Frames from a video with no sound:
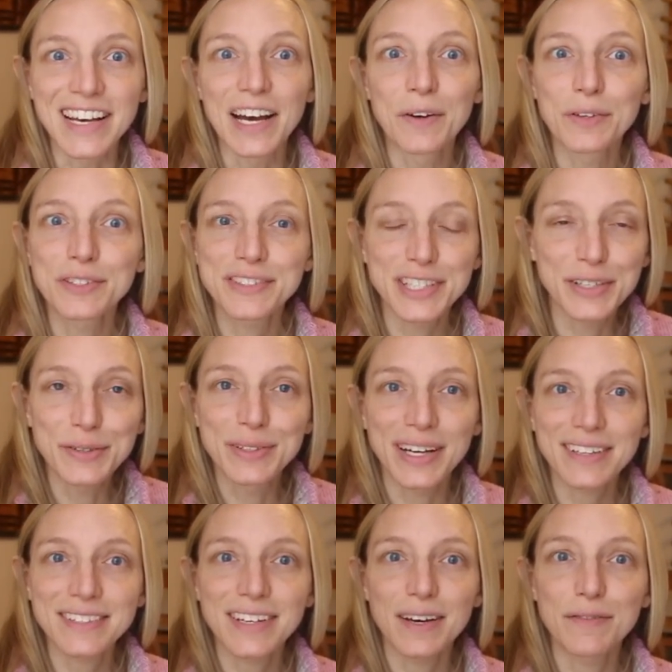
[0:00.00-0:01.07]
I will see you
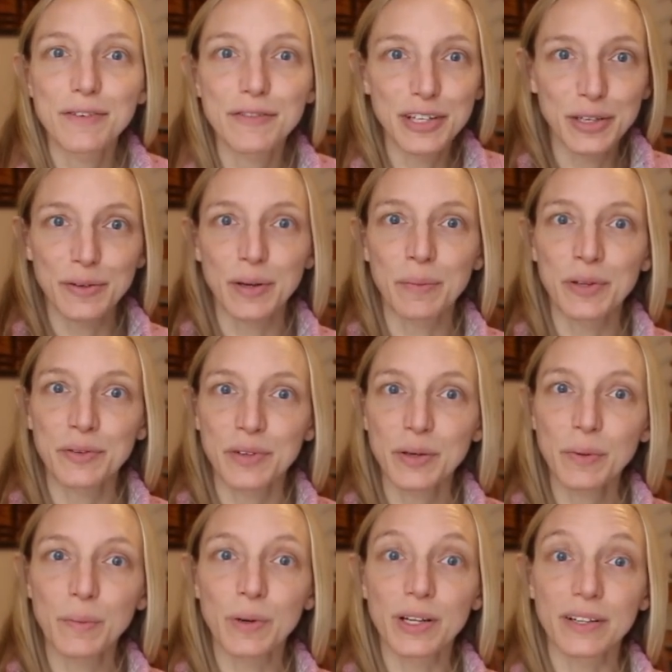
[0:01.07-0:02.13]
next time for video number three,
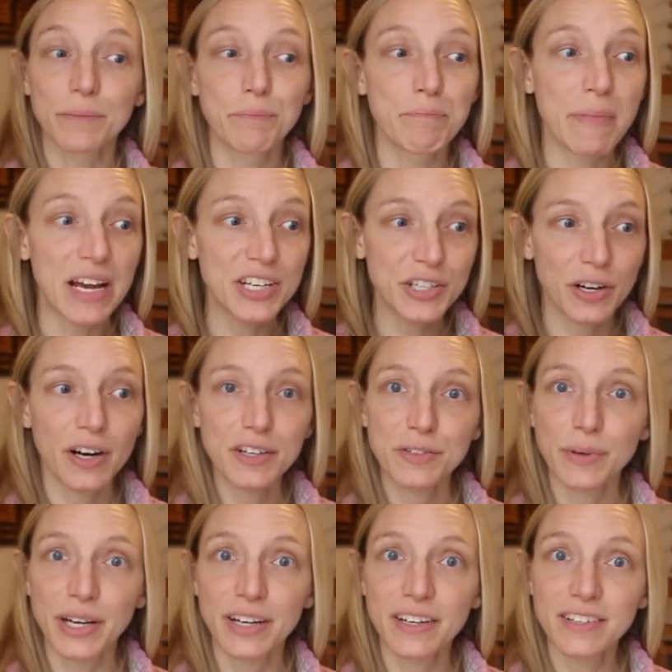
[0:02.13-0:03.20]
where we'll measure our
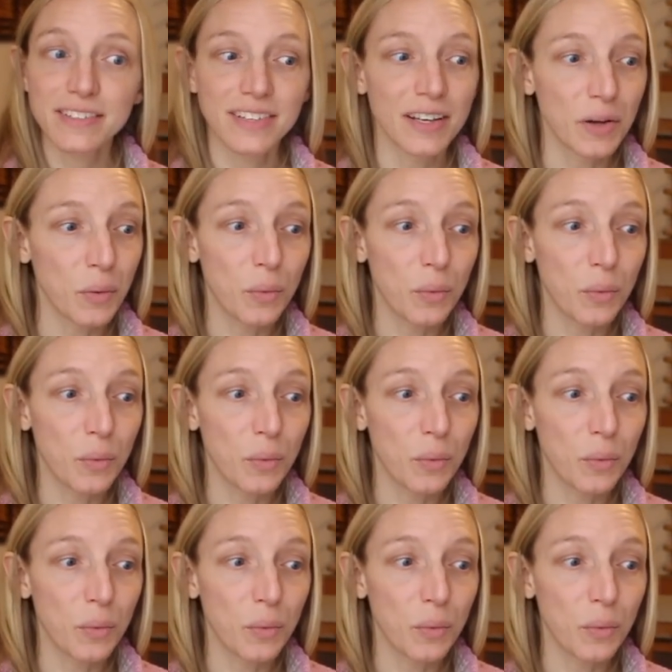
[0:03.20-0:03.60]
sweaters,